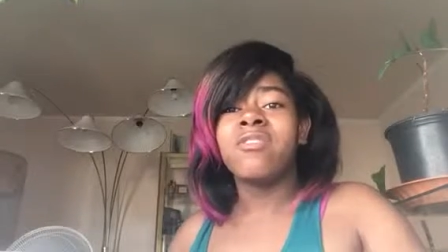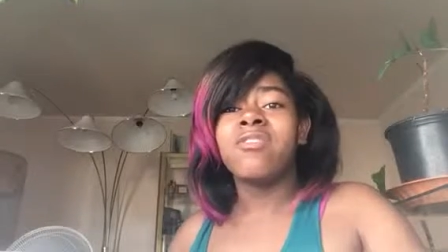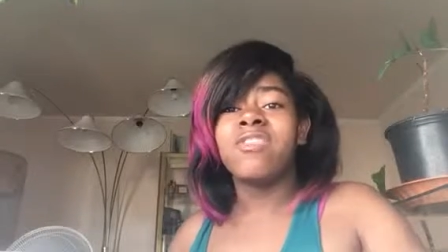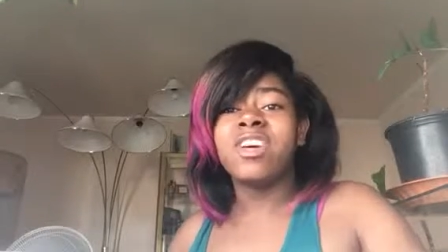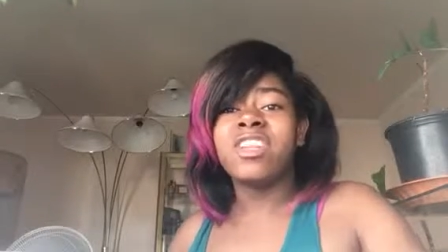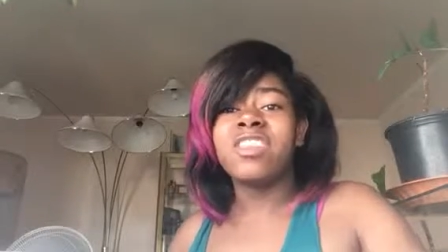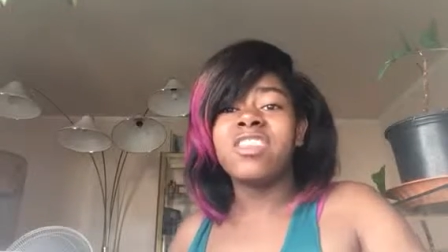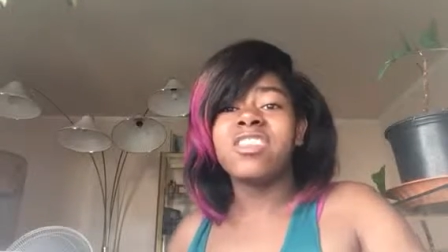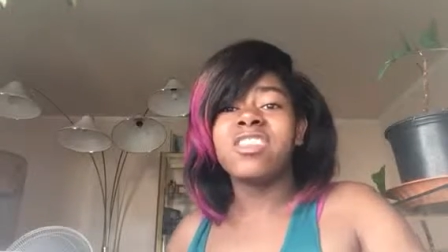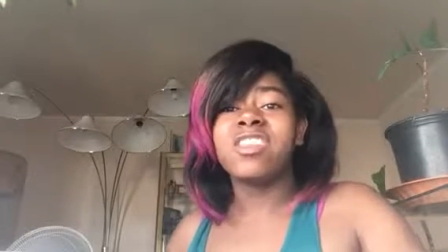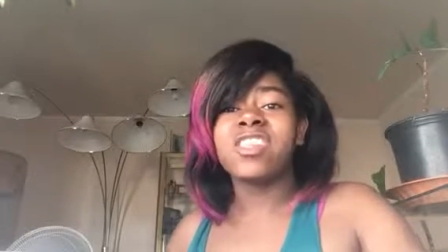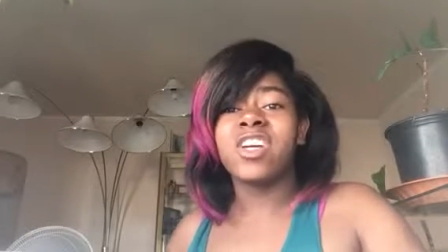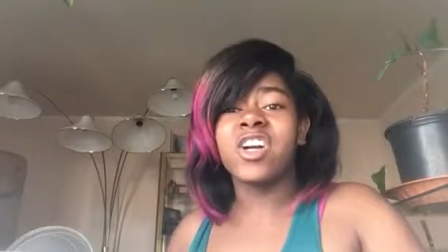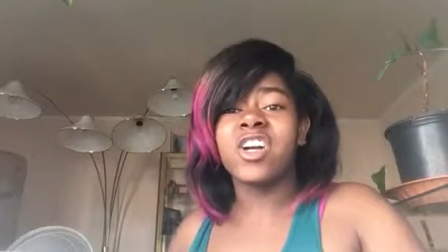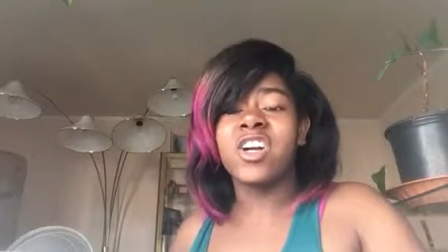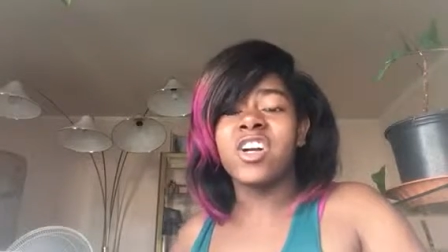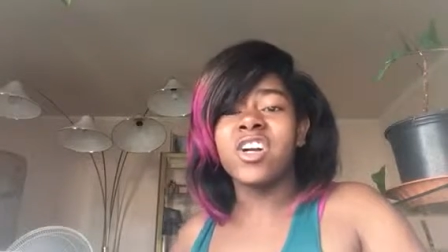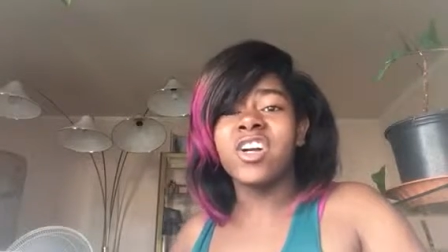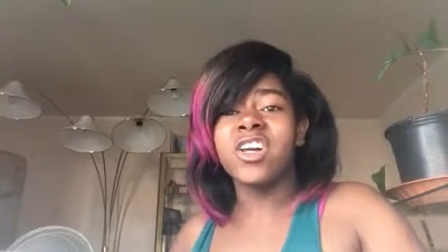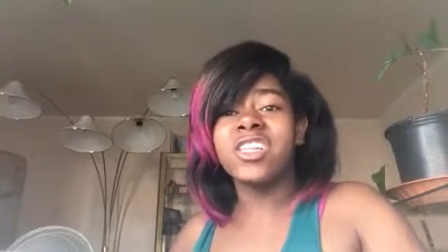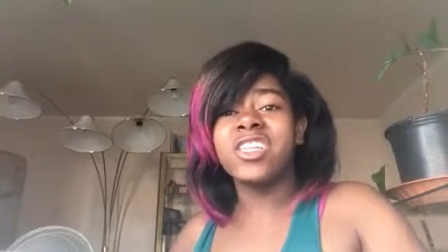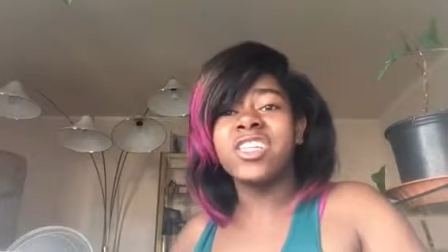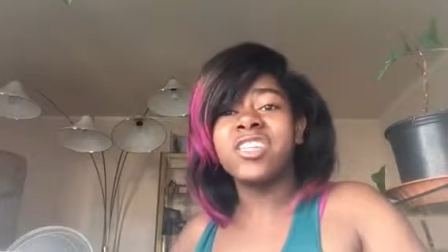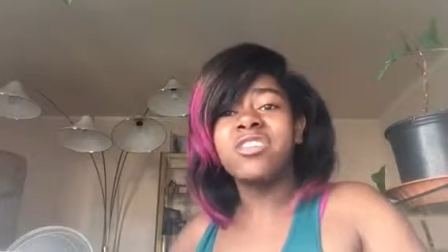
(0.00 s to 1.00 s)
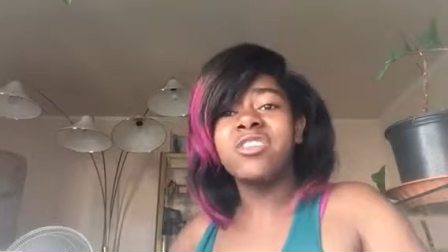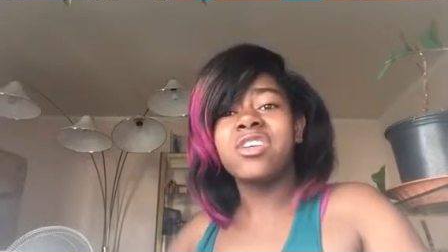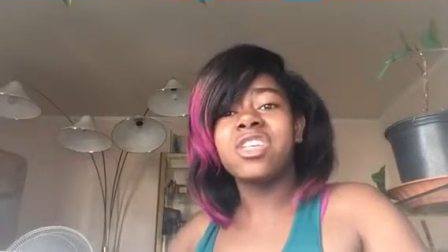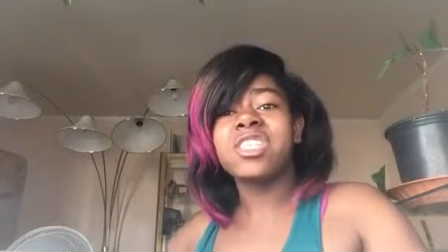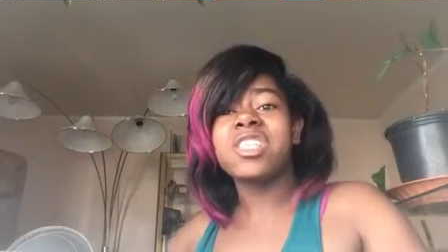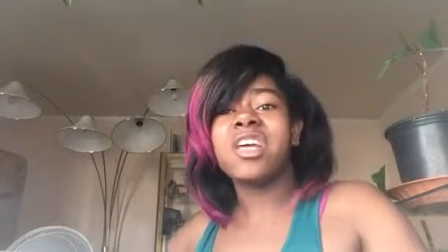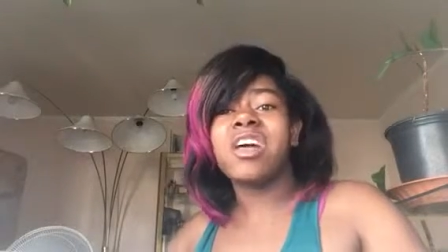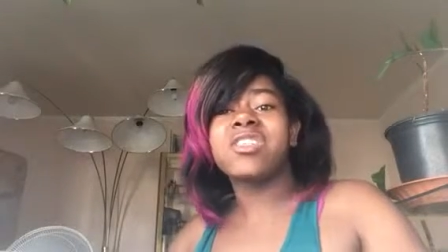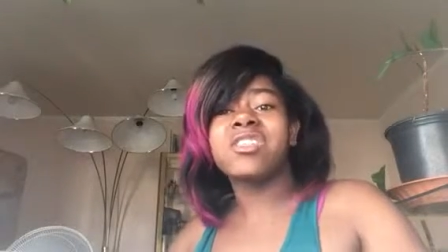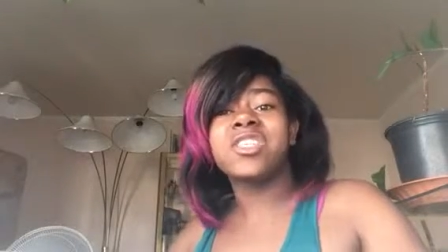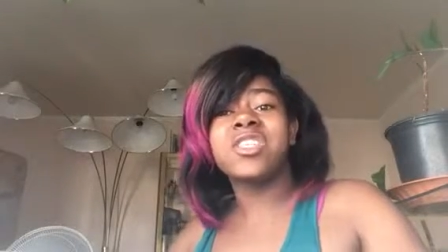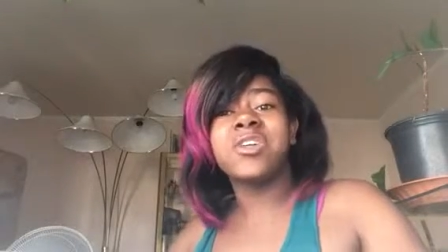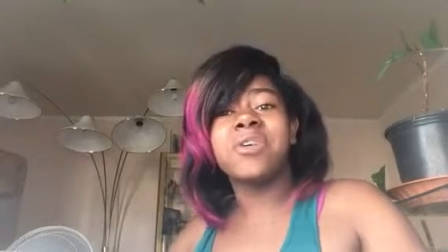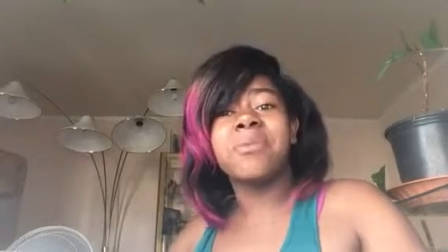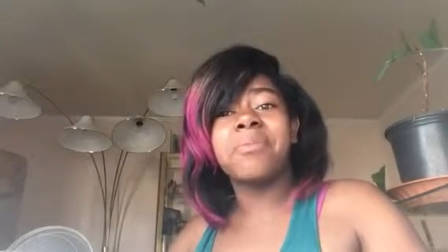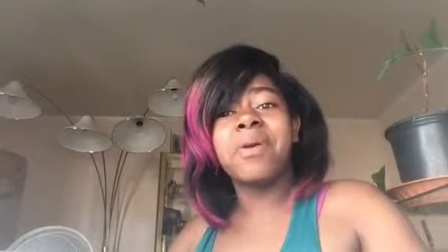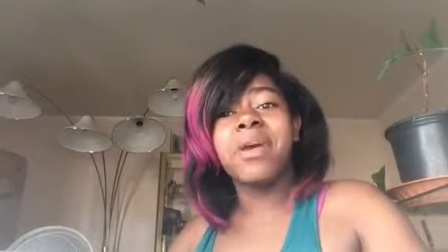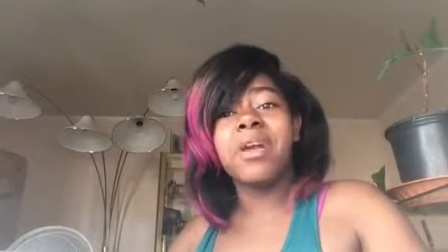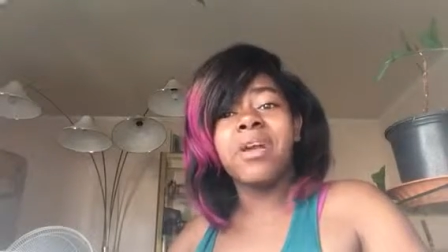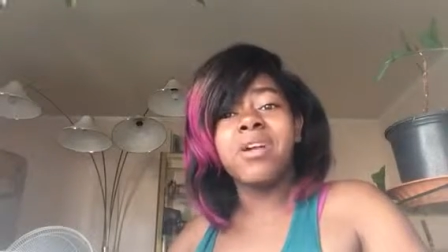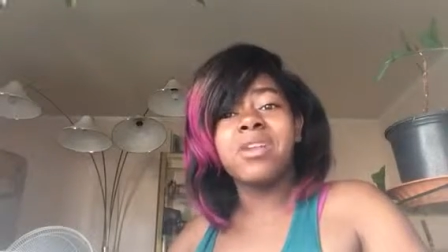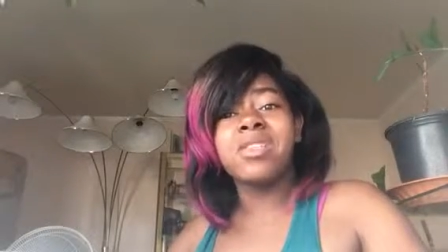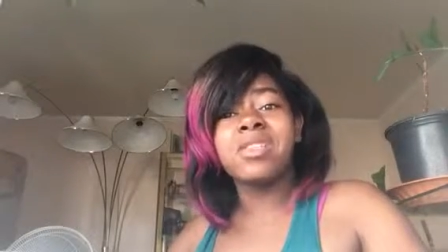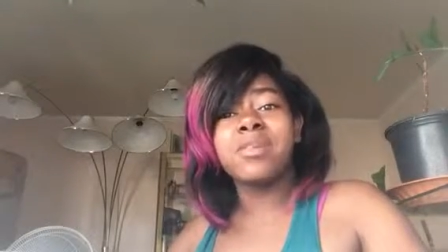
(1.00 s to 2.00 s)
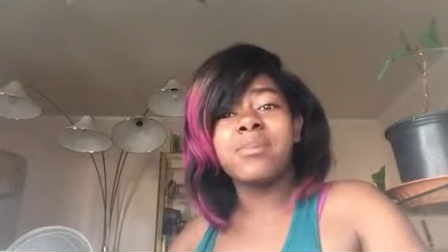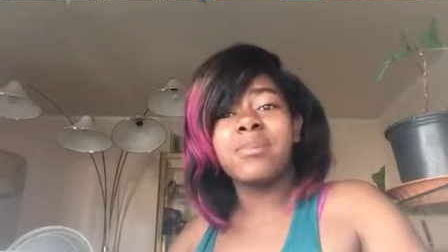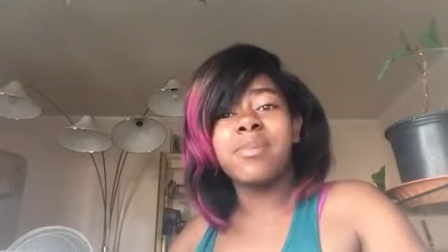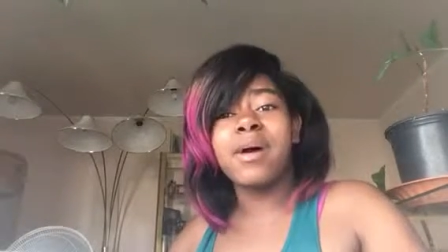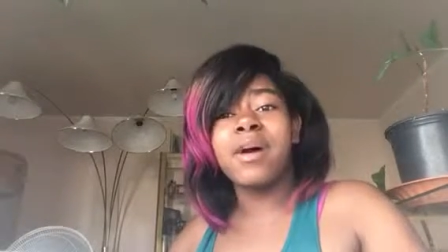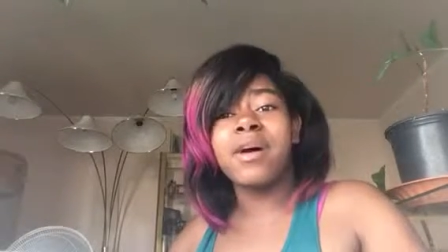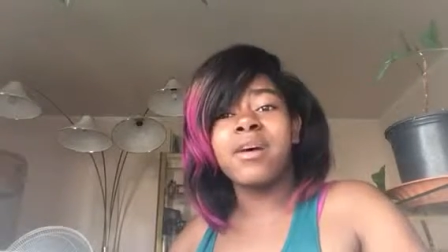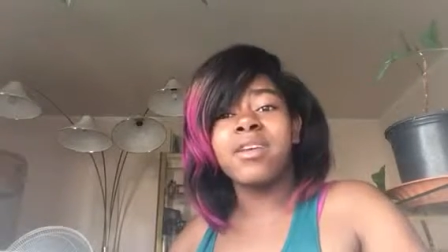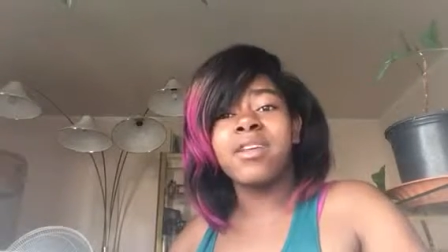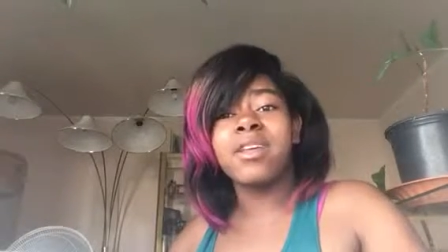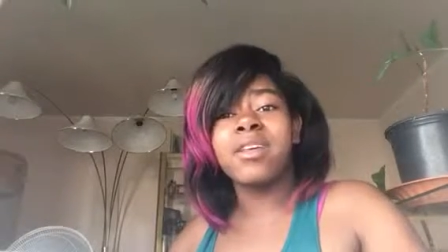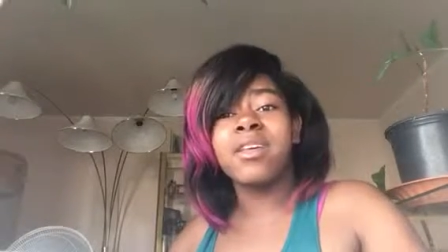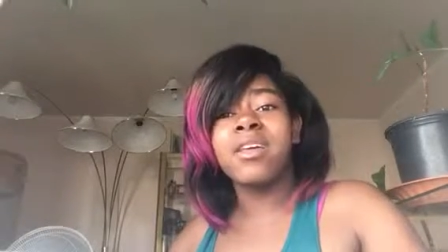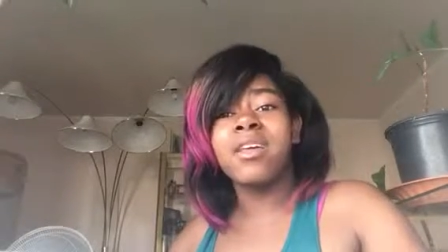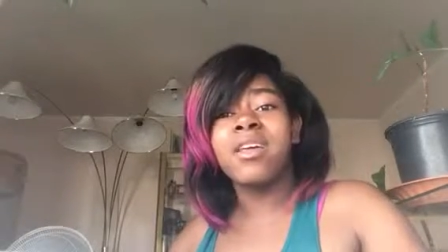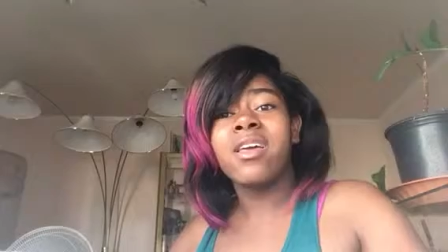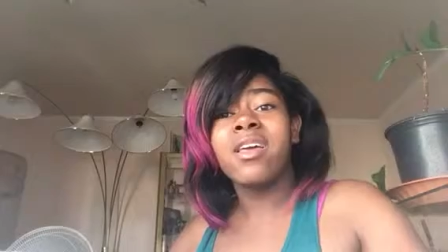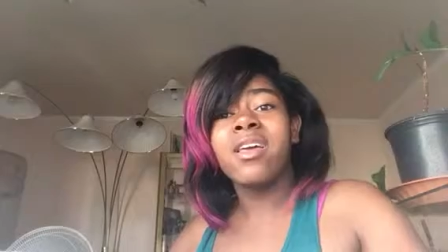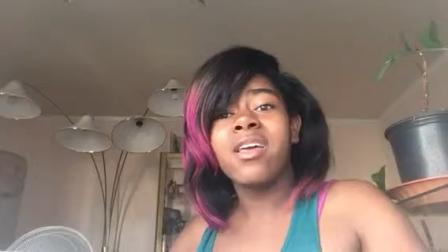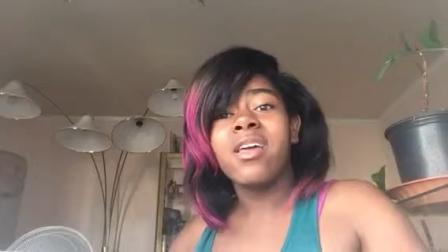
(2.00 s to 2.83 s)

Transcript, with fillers: feelings heard and then you can talk to your parents about it